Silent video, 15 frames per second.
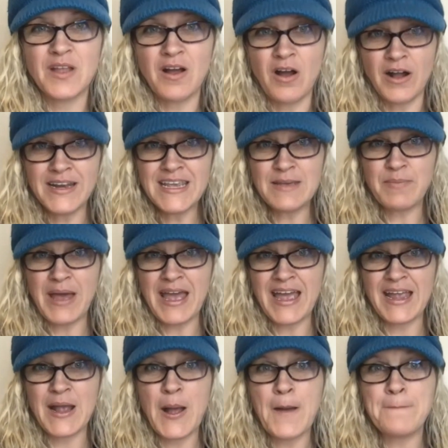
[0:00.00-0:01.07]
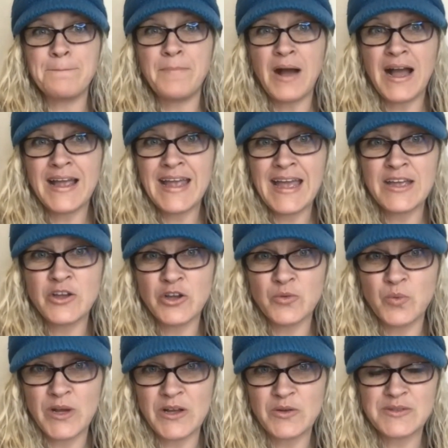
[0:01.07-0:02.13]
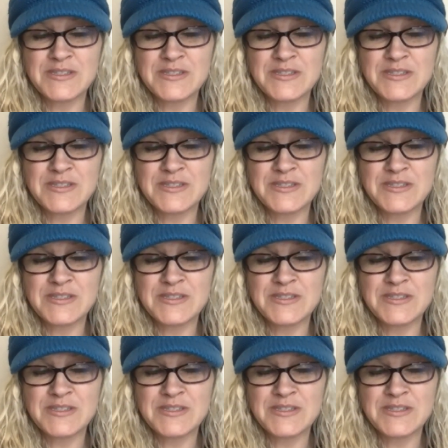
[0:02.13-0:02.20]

on eBay by a Goodwill.